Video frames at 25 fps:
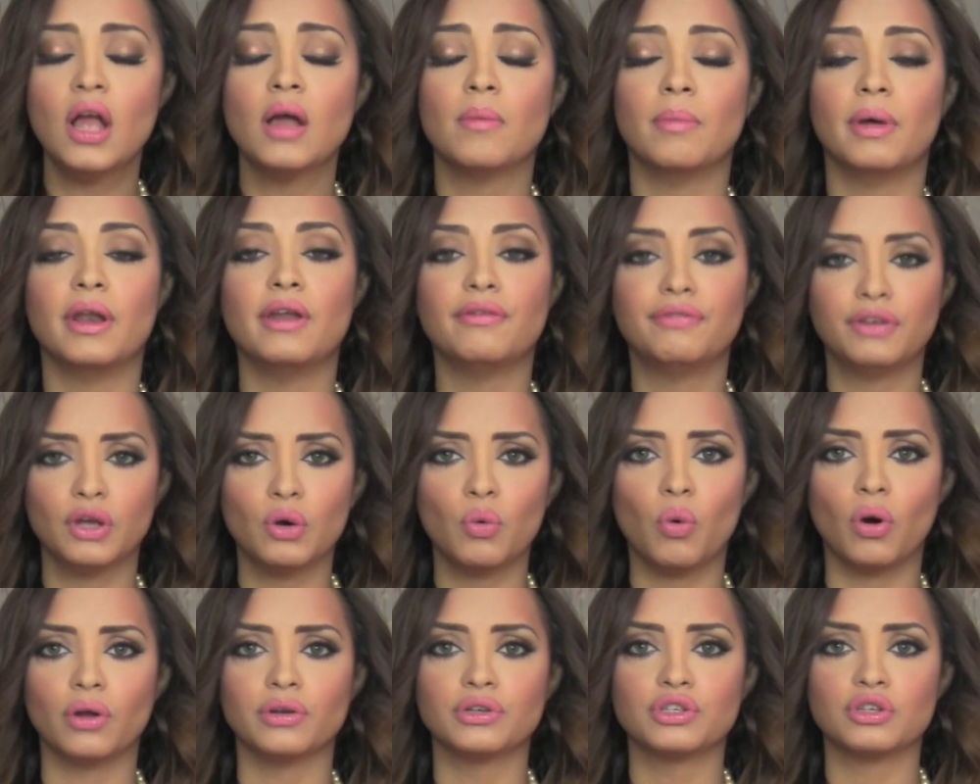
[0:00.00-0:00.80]
But if
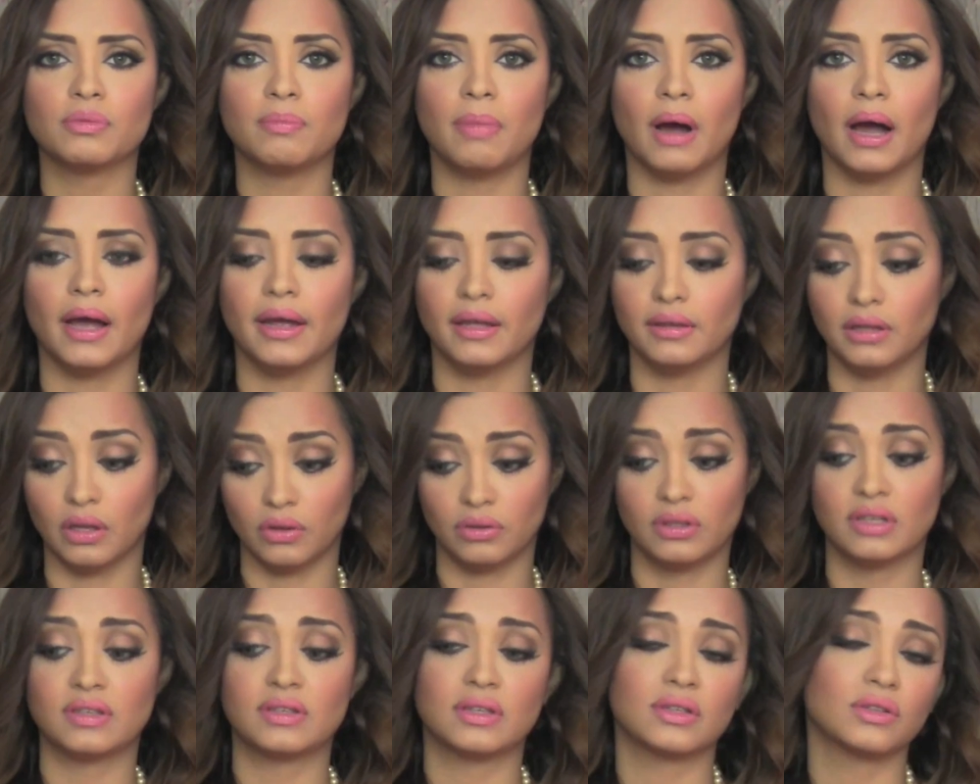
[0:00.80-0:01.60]
you want to buy, now
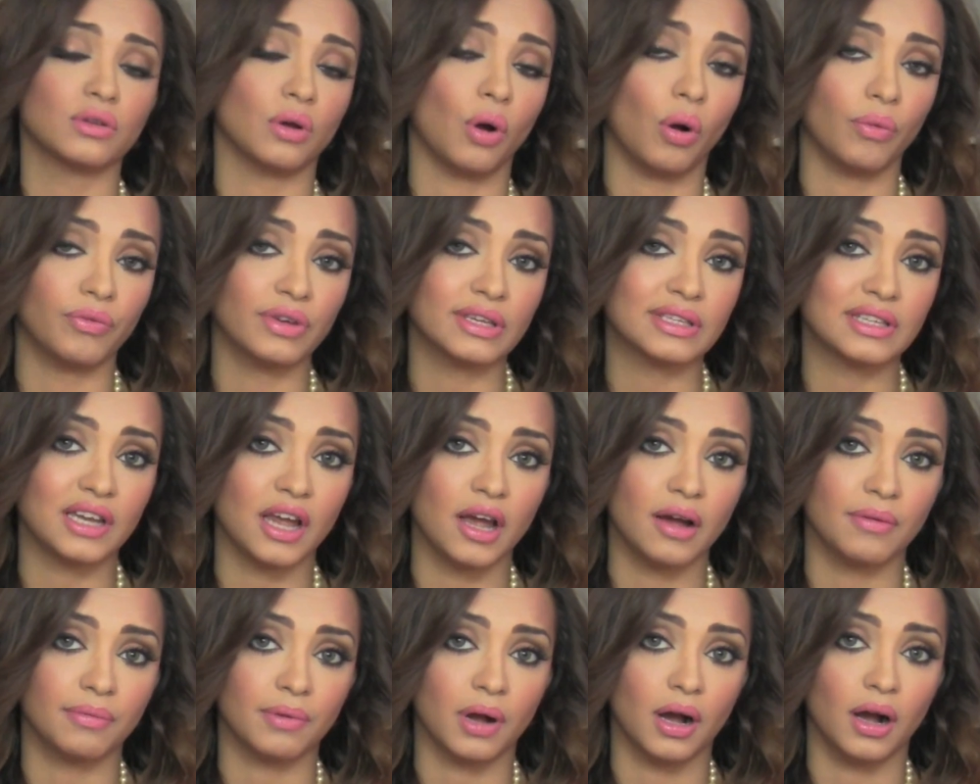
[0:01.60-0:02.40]
this is obviously
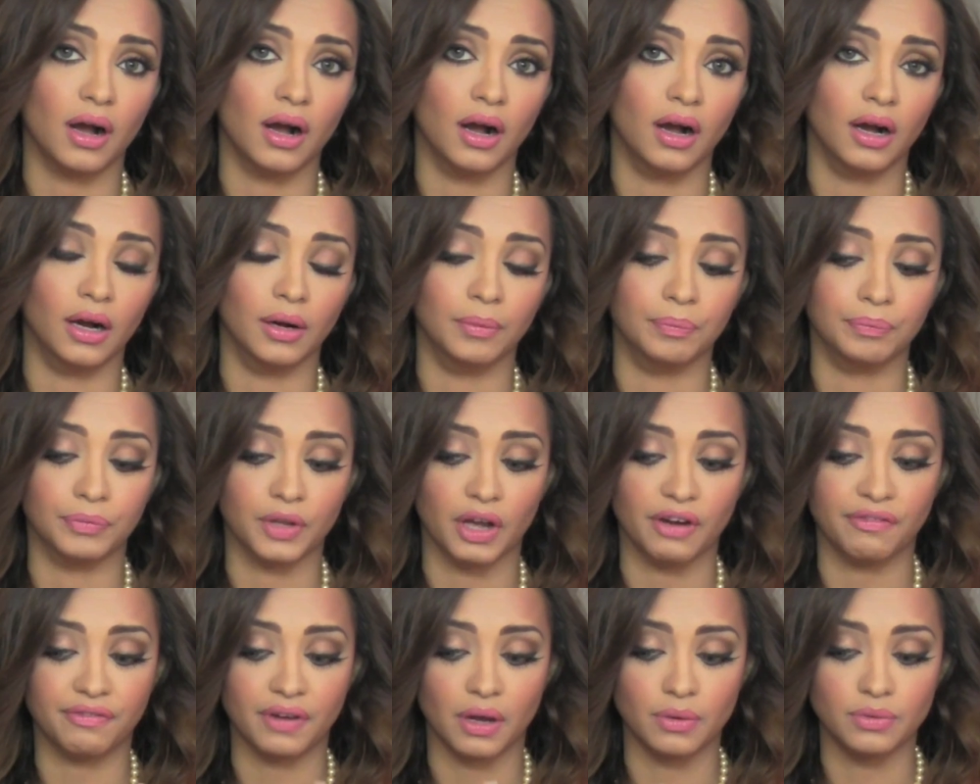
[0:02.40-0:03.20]

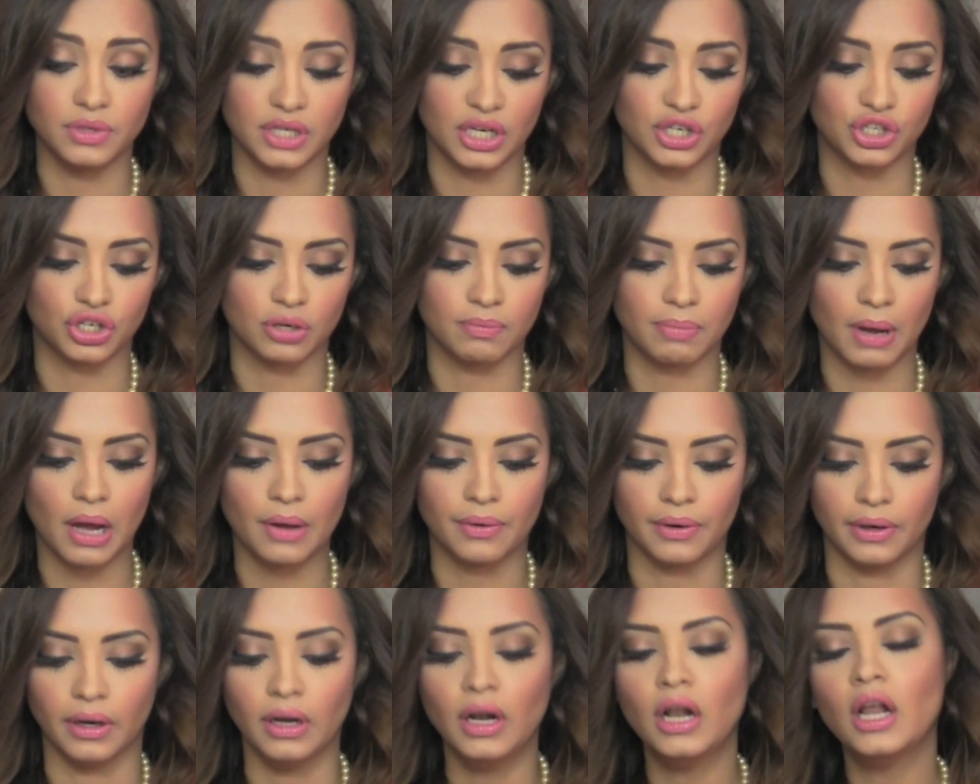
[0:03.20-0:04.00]
a foundation
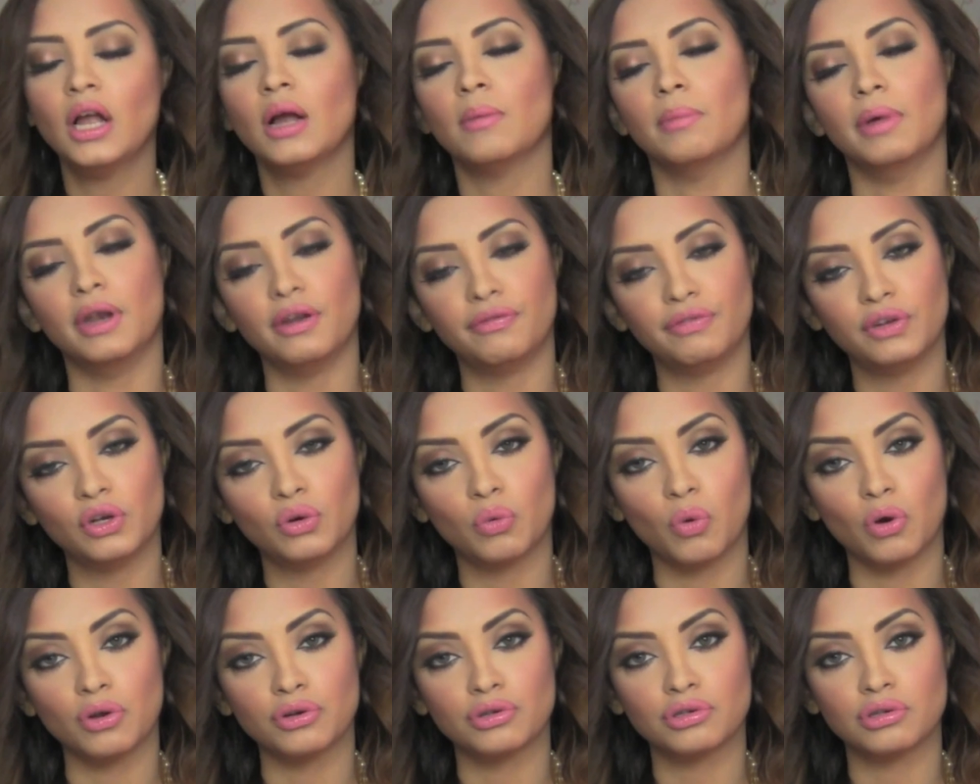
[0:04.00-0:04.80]
powder, but if you
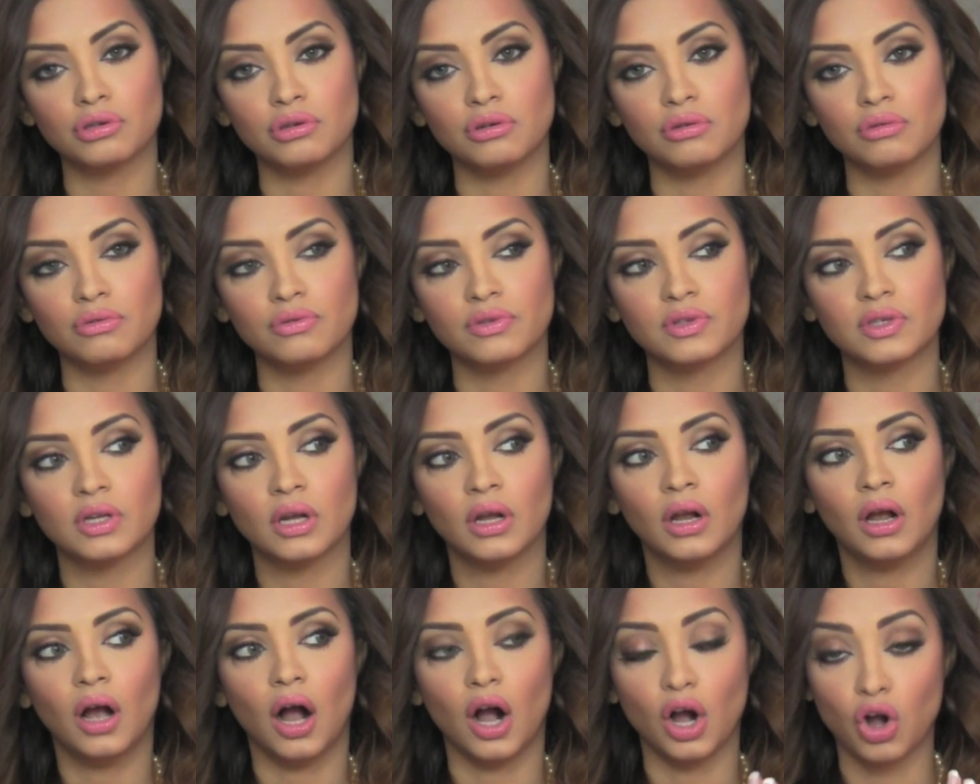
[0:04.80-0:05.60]
want to use
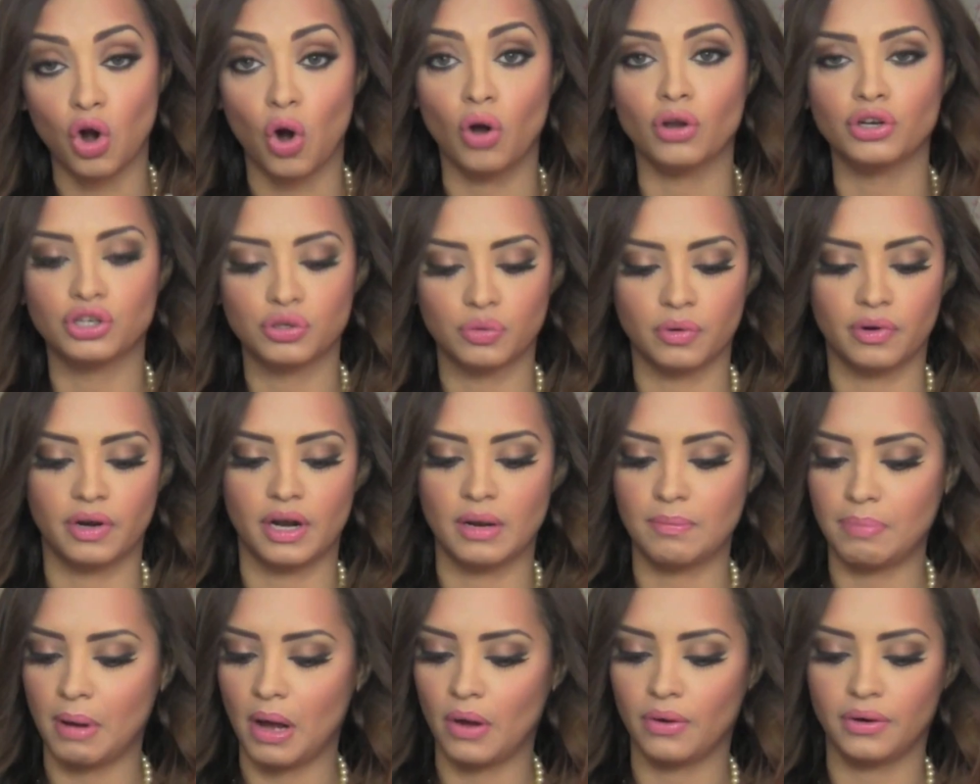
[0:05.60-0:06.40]
a
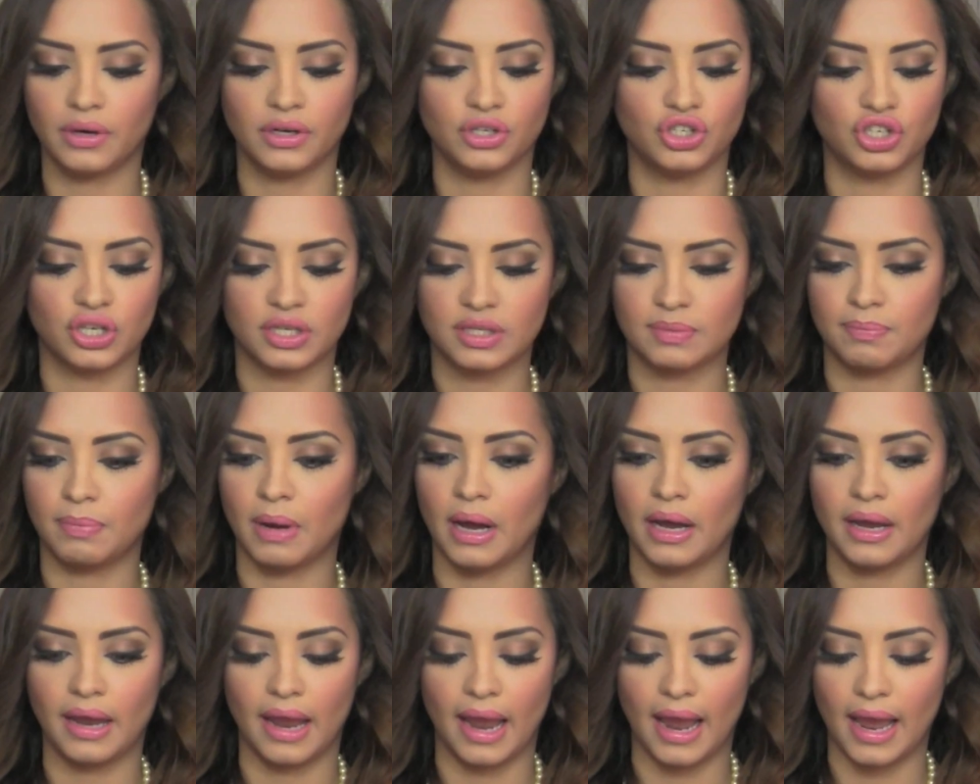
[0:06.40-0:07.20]
contouring powder, just
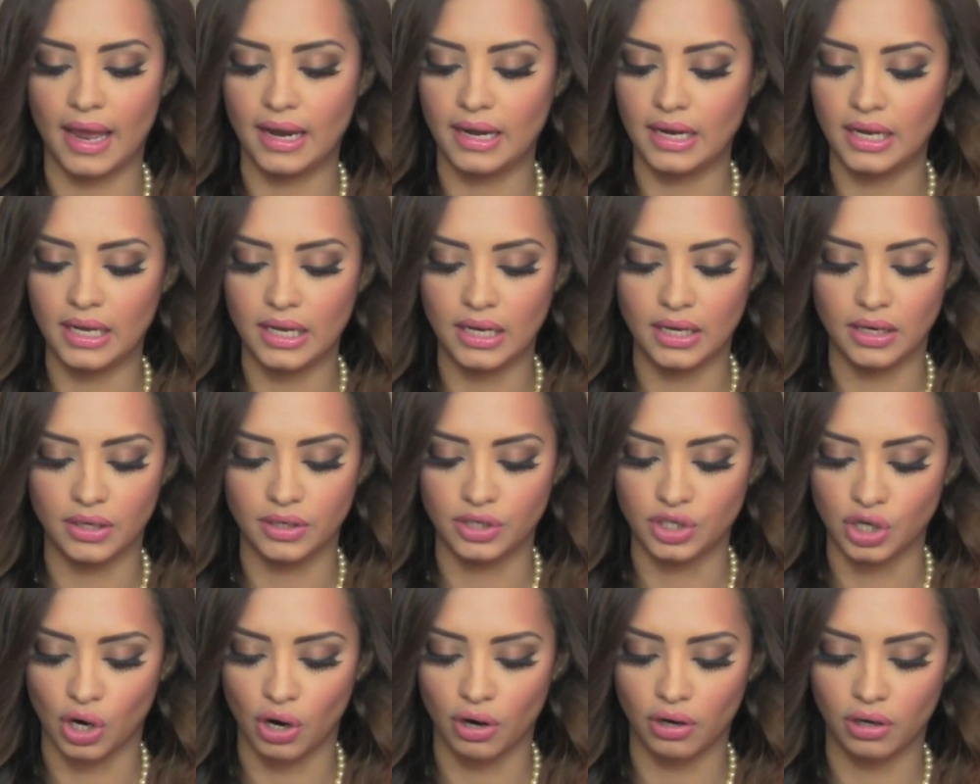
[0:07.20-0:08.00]
buy any
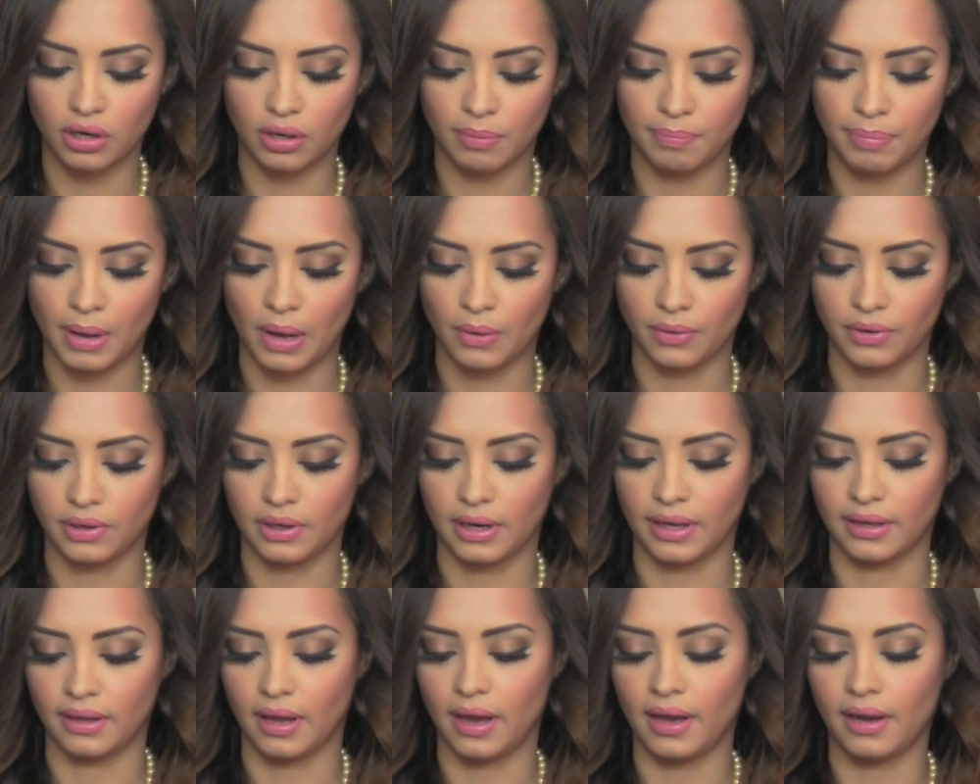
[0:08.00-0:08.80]
dark powder.
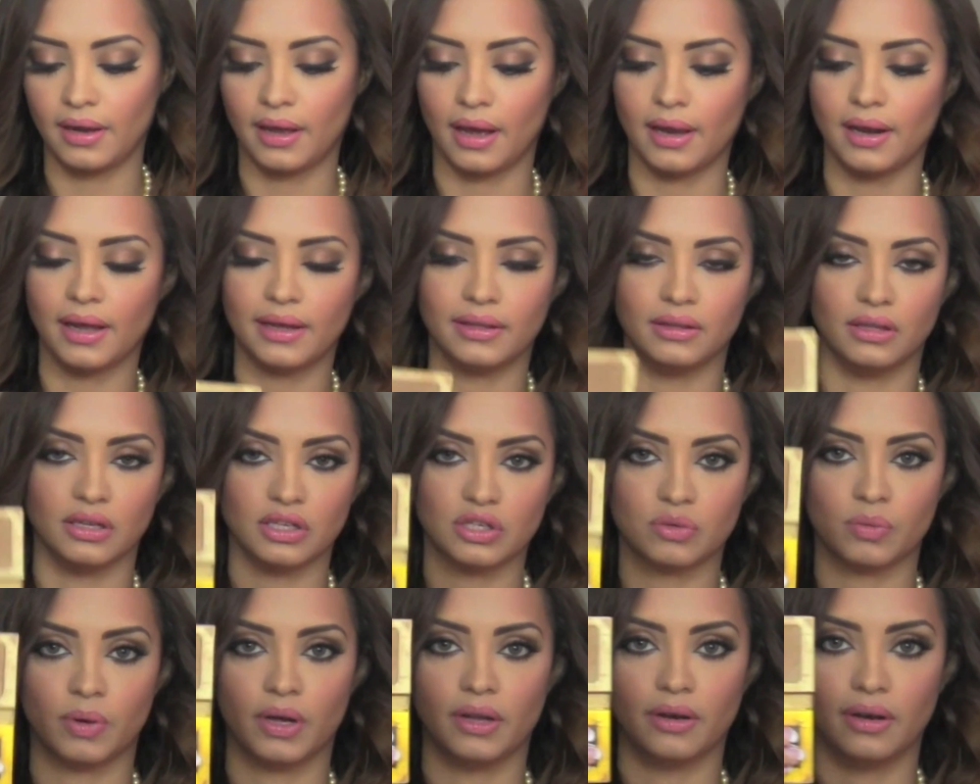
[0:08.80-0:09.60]
Like I like
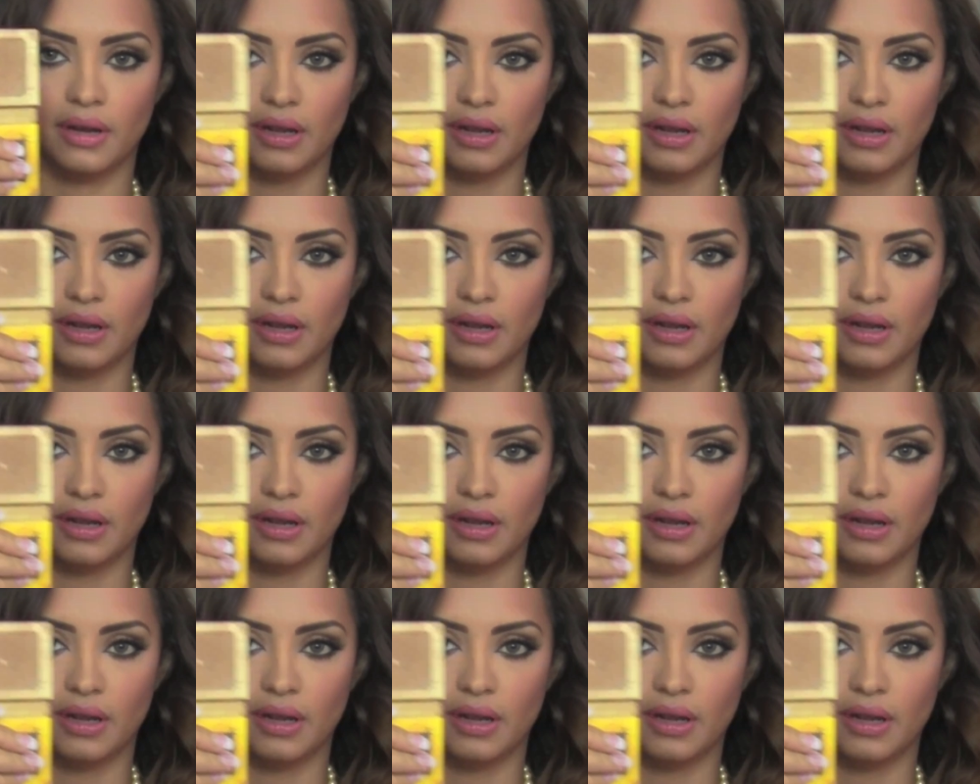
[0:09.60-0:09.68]
this one.